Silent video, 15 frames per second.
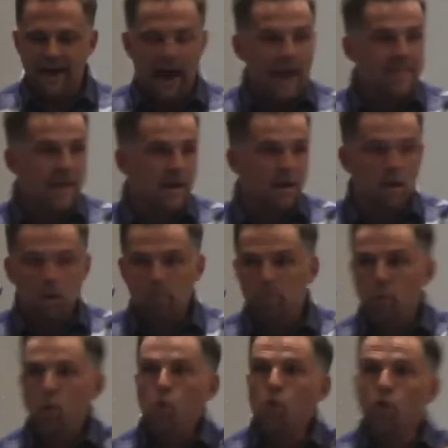and then
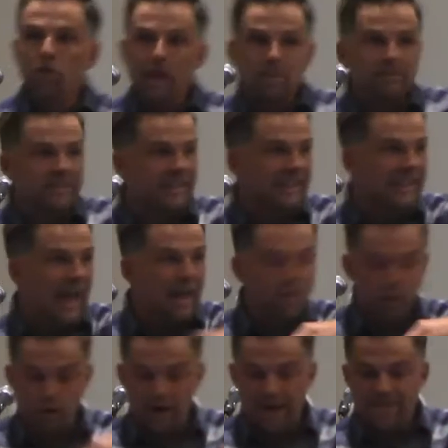pool them
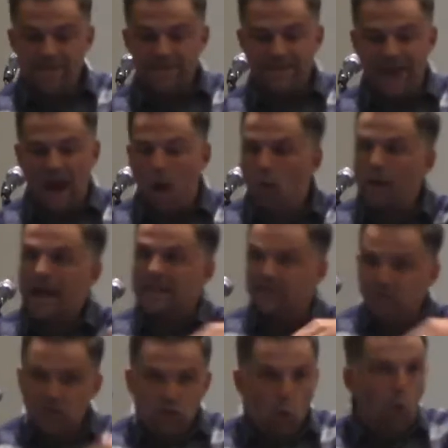together in the town and
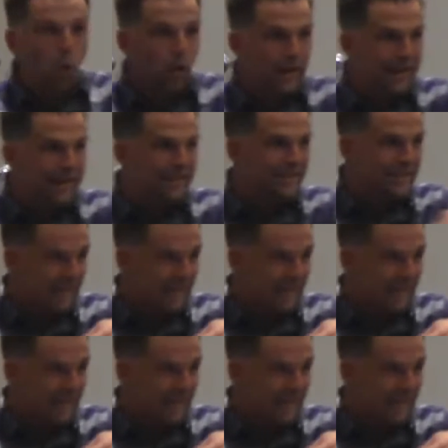store it